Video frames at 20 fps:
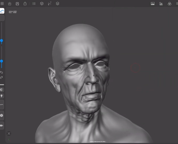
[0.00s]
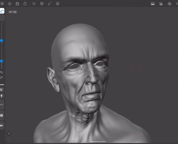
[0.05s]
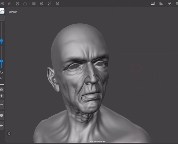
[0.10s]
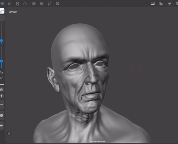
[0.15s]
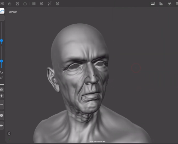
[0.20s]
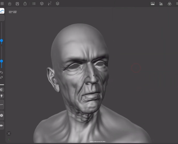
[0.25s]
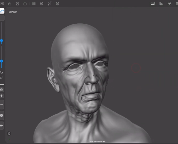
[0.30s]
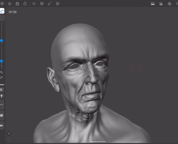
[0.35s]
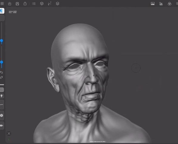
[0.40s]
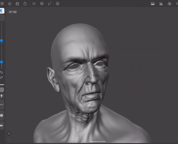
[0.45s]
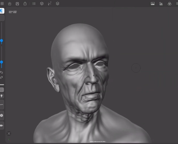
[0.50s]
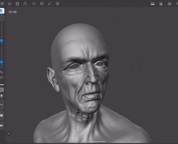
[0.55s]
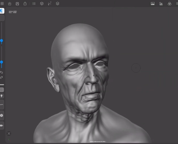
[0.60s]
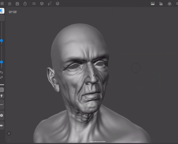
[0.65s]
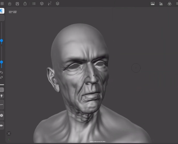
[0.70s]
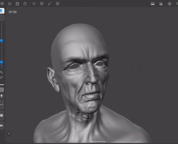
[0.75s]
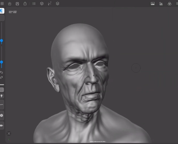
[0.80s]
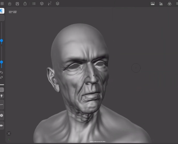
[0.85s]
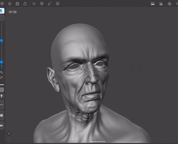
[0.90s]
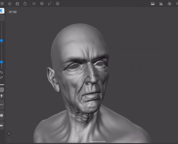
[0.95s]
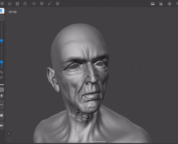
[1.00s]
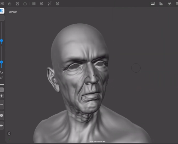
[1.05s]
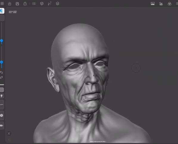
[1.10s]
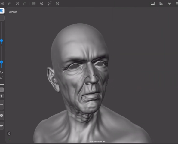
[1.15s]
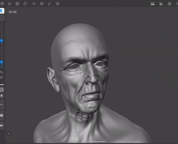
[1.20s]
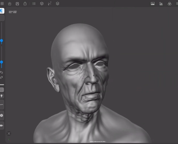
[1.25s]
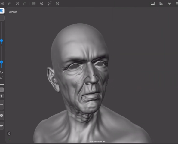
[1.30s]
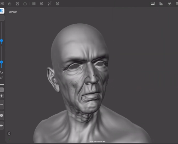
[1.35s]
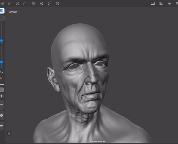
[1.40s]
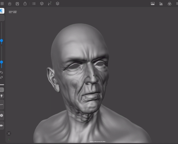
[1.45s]

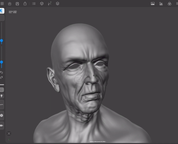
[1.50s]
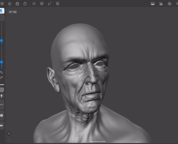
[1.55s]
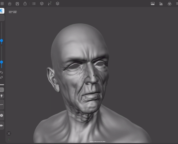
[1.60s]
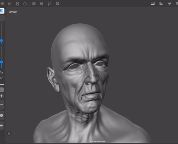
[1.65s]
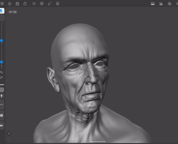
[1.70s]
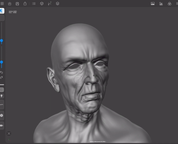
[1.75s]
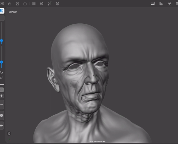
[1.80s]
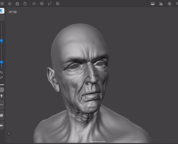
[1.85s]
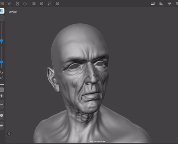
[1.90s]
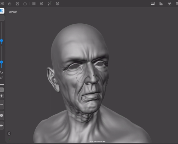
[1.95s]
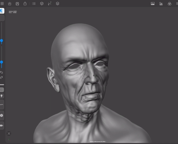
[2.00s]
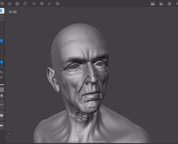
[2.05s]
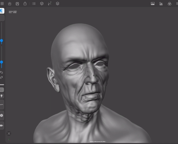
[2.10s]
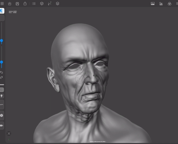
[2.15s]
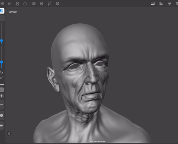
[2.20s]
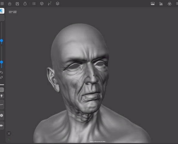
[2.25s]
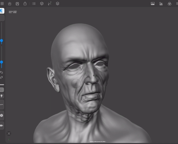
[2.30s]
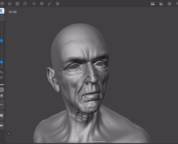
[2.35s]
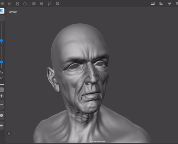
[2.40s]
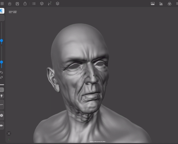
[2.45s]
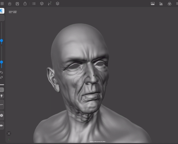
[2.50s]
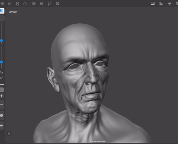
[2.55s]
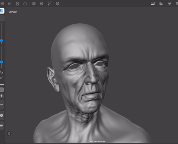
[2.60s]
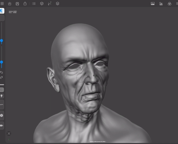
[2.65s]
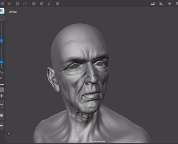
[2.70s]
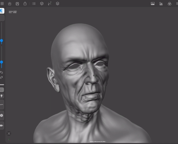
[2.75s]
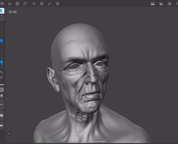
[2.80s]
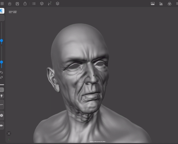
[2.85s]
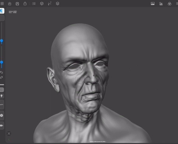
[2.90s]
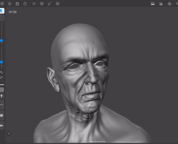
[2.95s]

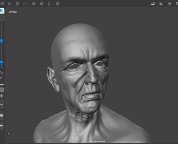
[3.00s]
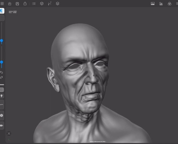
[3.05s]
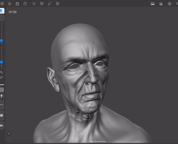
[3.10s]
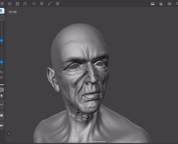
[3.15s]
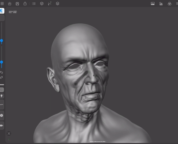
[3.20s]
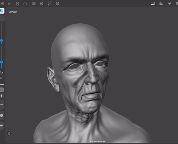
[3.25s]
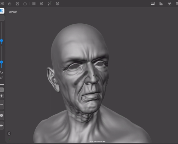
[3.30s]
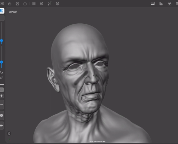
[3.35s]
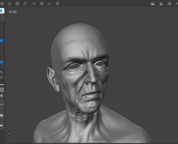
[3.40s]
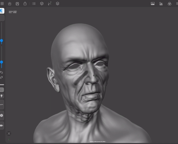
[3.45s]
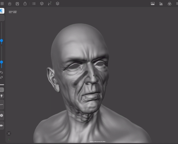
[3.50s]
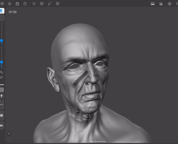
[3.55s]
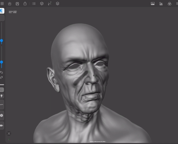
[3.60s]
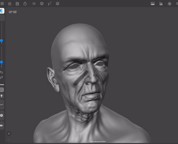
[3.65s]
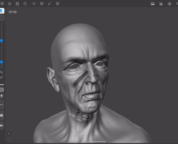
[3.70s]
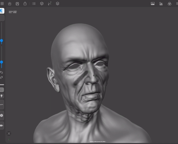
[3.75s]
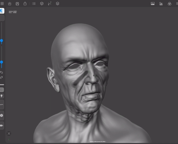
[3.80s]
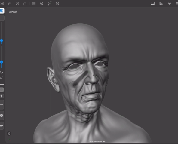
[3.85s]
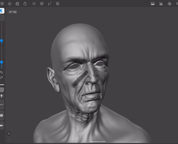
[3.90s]
Nobody speaks.